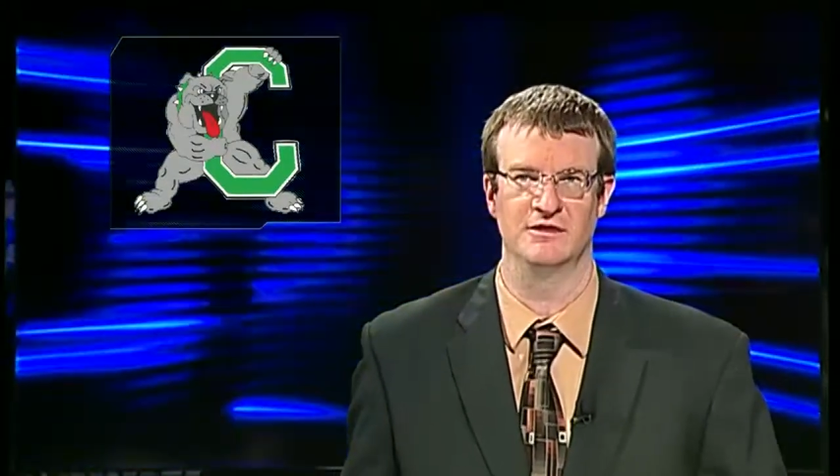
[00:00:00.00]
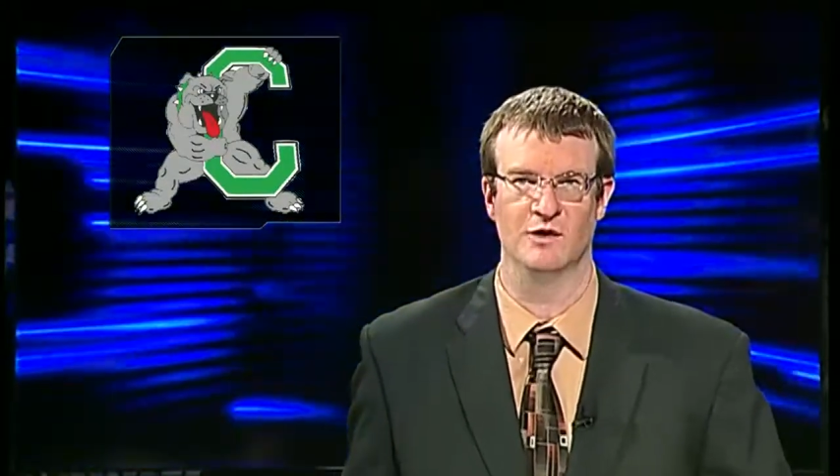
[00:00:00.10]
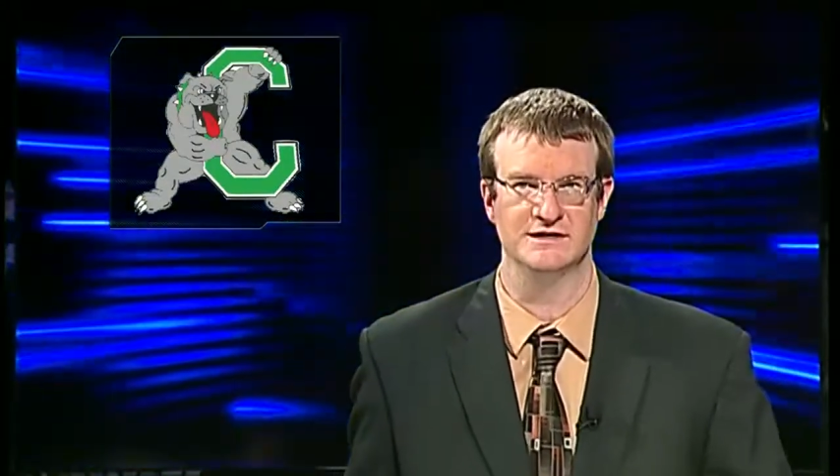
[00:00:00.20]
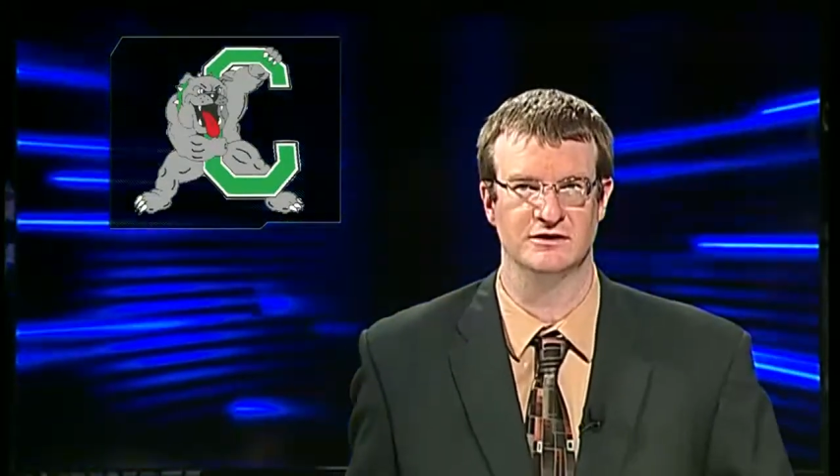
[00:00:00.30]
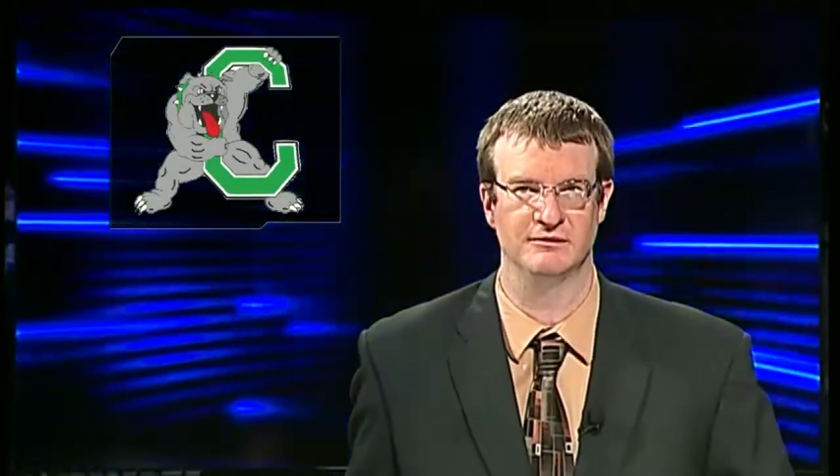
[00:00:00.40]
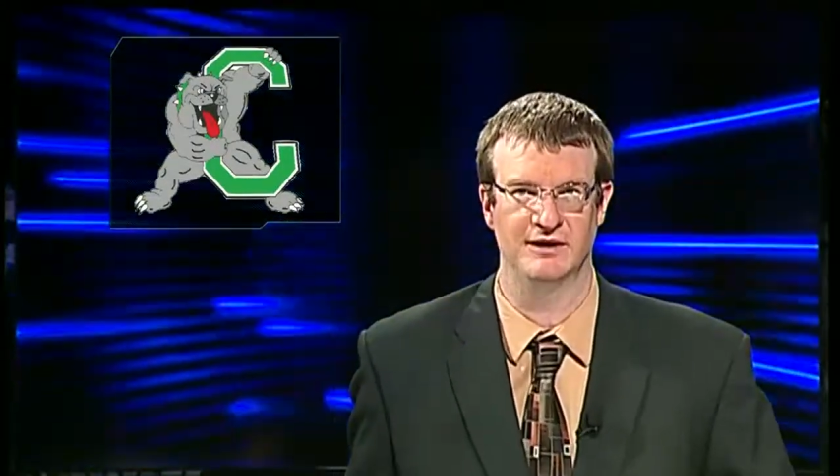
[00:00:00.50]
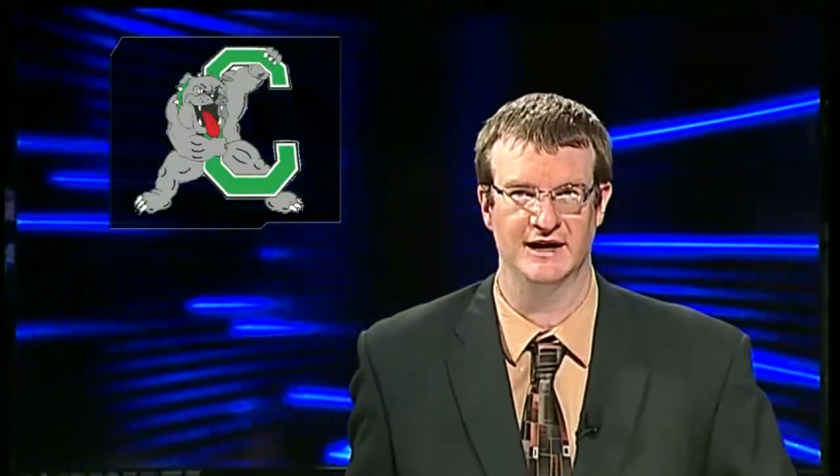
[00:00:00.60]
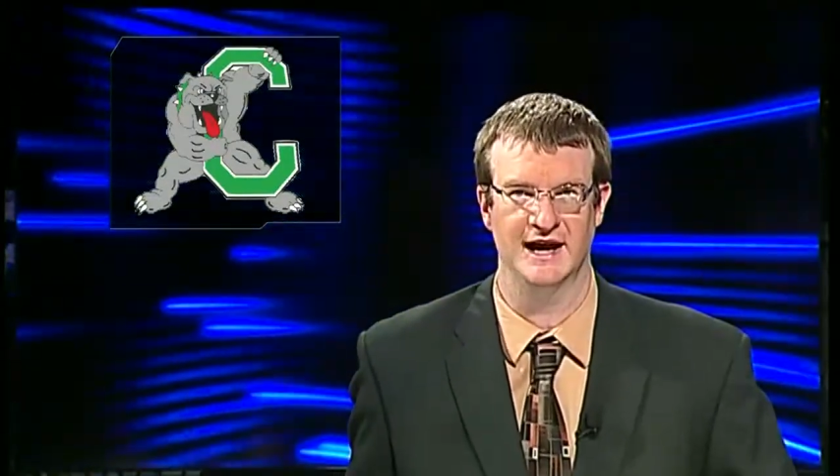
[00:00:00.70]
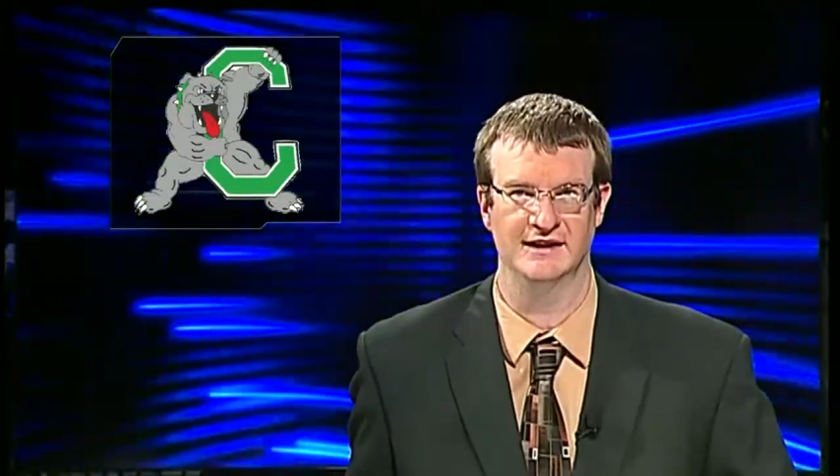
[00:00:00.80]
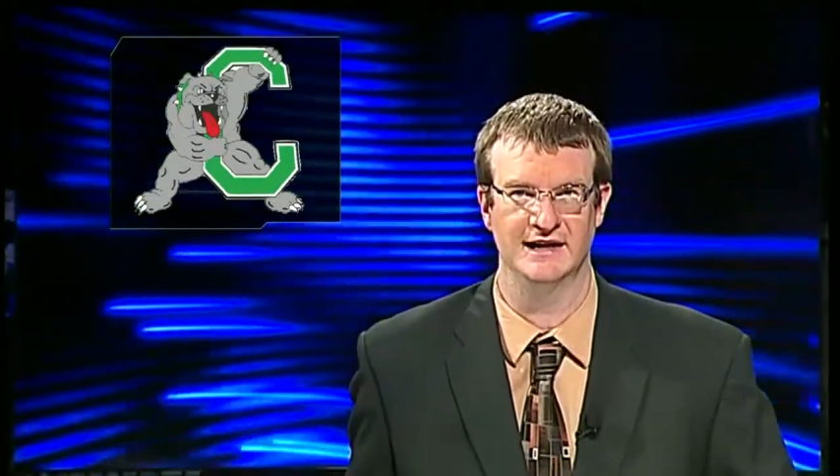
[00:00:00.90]
the Western
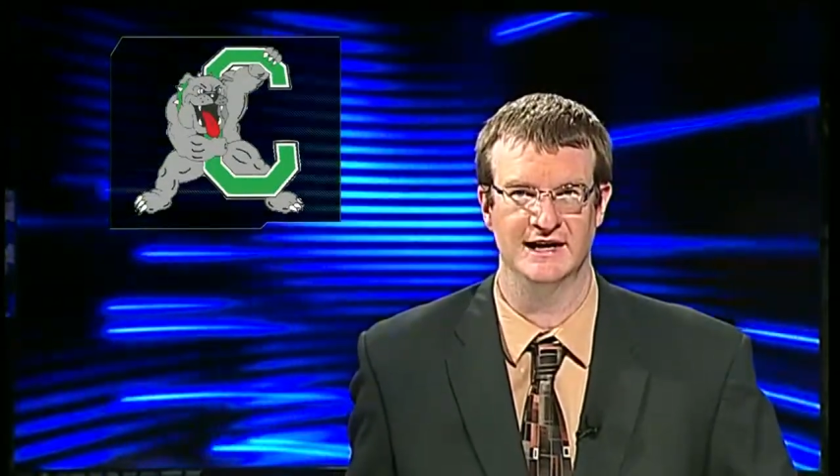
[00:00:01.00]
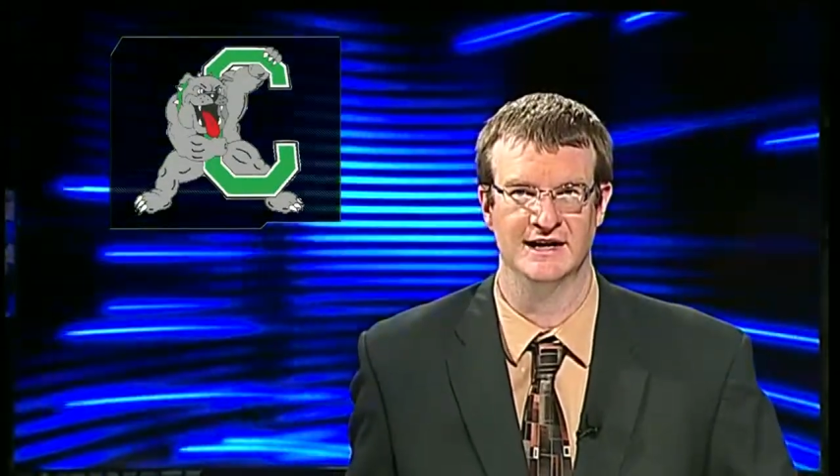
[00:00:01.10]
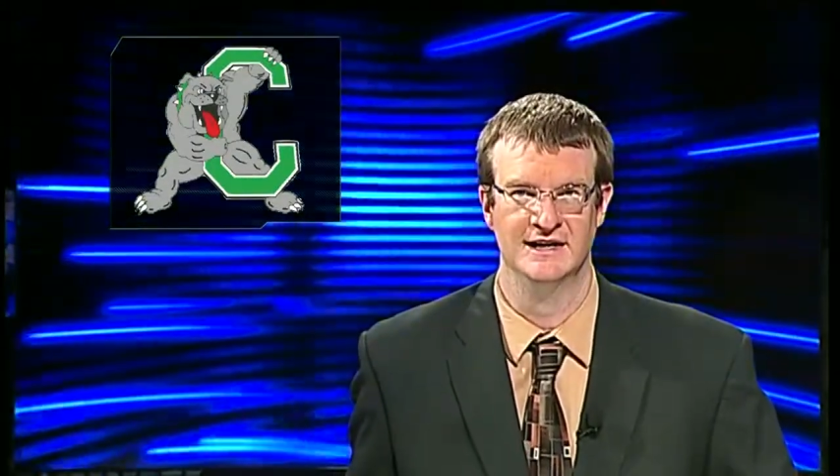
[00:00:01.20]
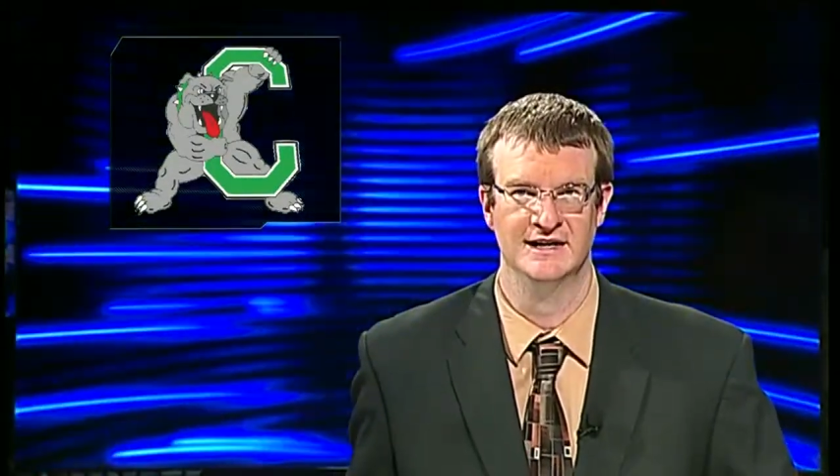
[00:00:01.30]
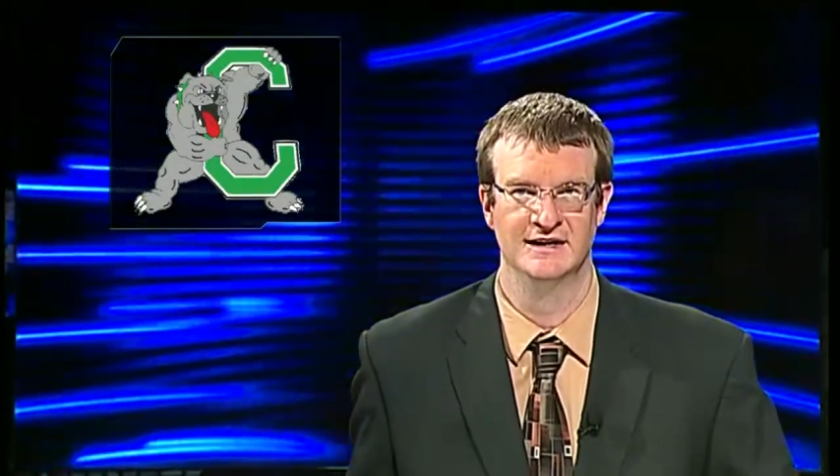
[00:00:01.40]
Buckeye League.